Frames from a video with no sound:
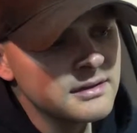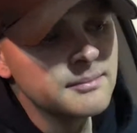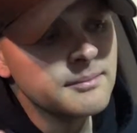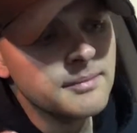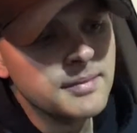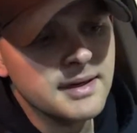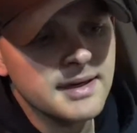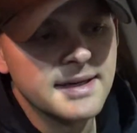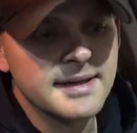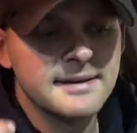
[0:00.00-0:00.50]

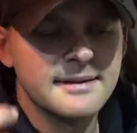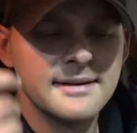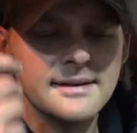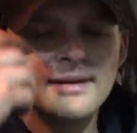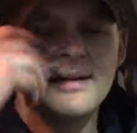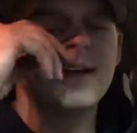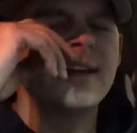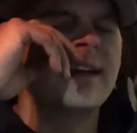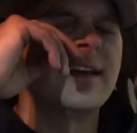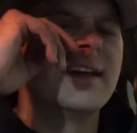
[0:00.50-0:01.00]
But
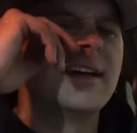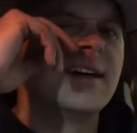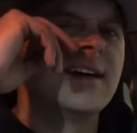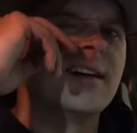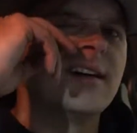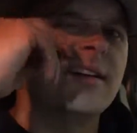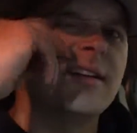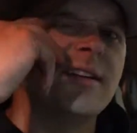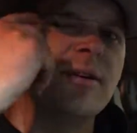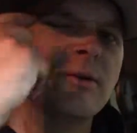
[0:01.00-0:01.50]

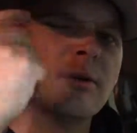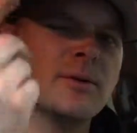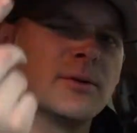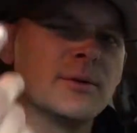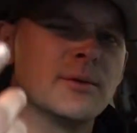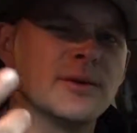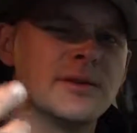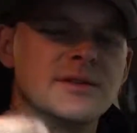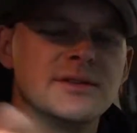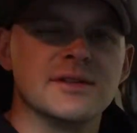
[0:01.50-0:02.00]
on the older
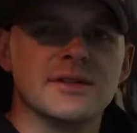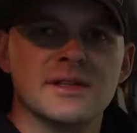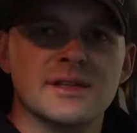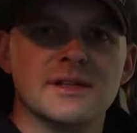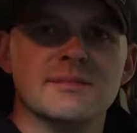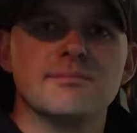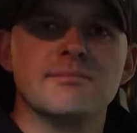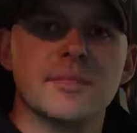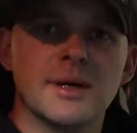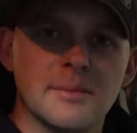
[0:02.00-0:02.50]
ones, you
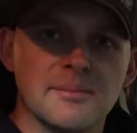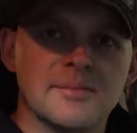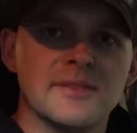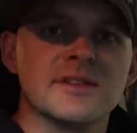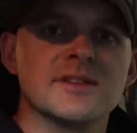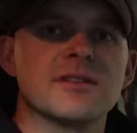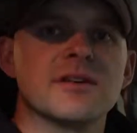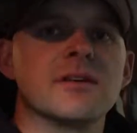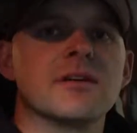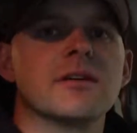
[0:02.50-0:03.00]
could bump the
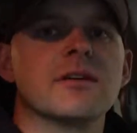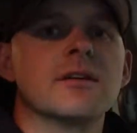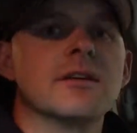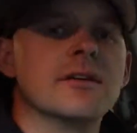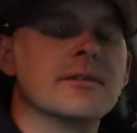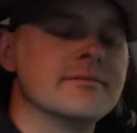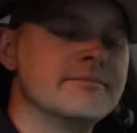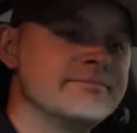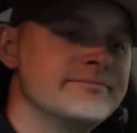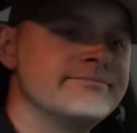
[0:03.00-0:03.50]
starter.
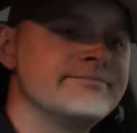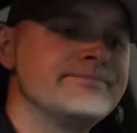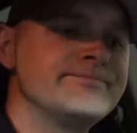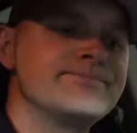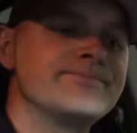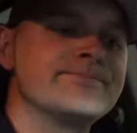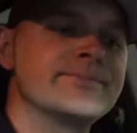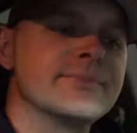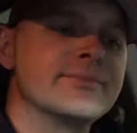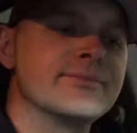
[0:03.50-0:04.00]

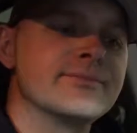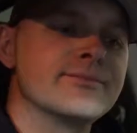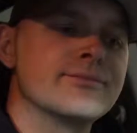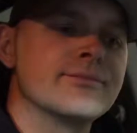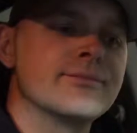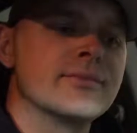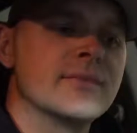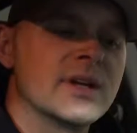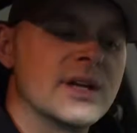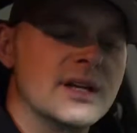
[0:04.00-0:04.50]

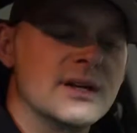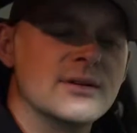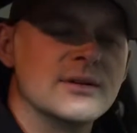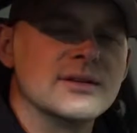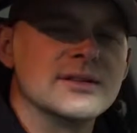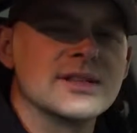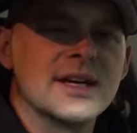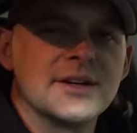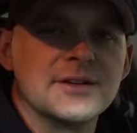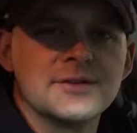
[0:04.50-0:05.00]
It would
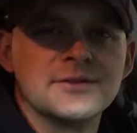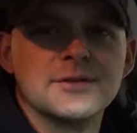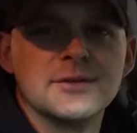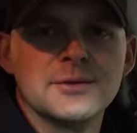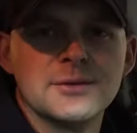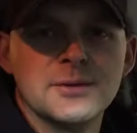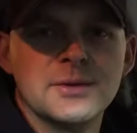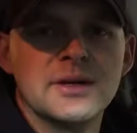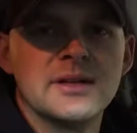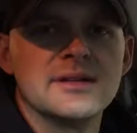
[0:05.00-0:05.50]
cycle for
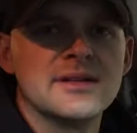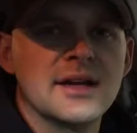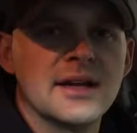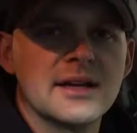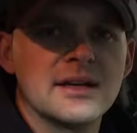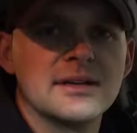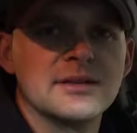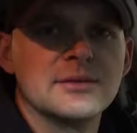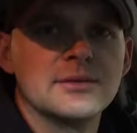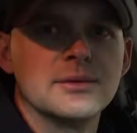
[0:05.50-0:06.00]
20
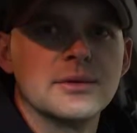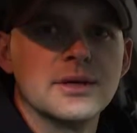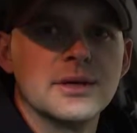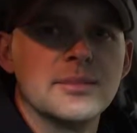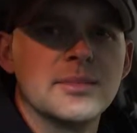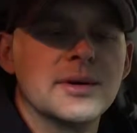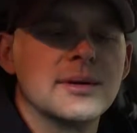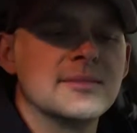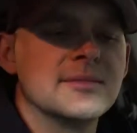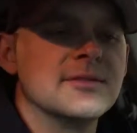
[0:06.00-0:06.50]
seconds, really
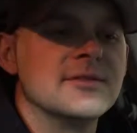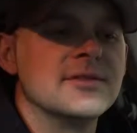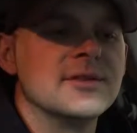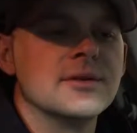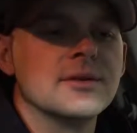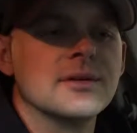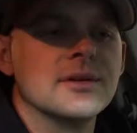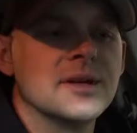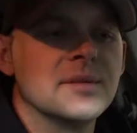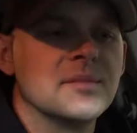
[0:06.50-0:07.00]
pump the
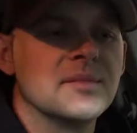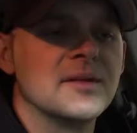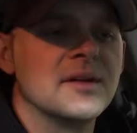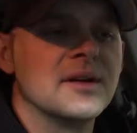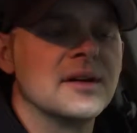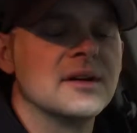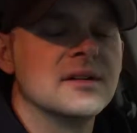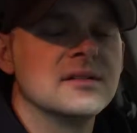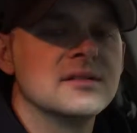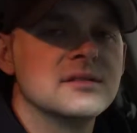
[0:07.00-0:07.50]
fuel up
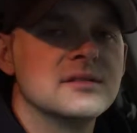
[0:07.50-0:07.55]
there.